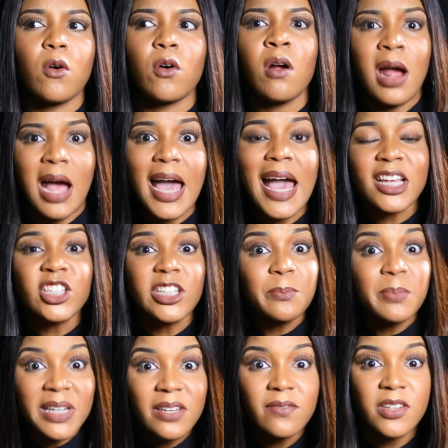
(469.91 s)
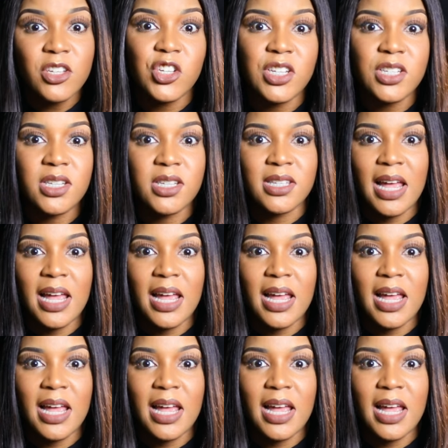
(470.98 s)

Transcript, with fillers: or I actually believe in Jesus.